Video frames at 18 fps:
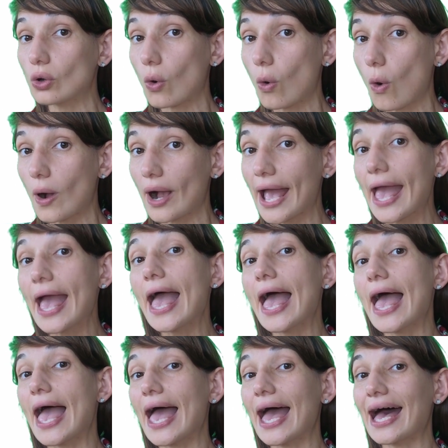talk
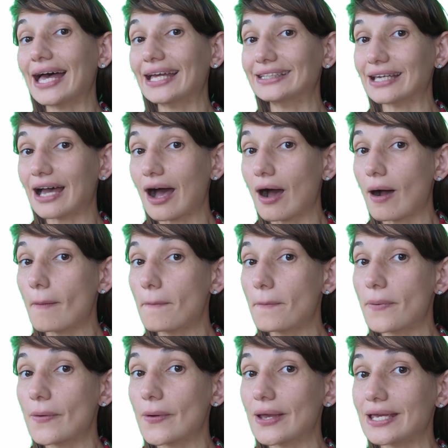at
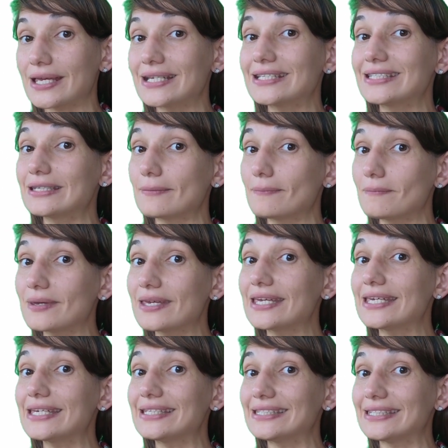upper
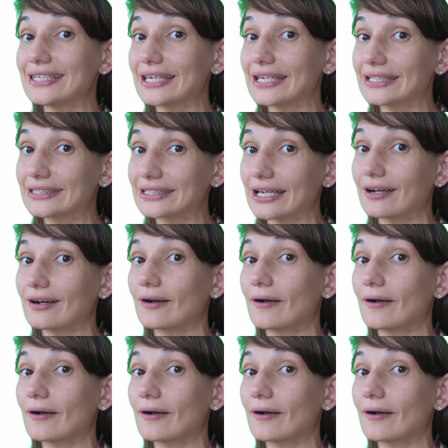intermediate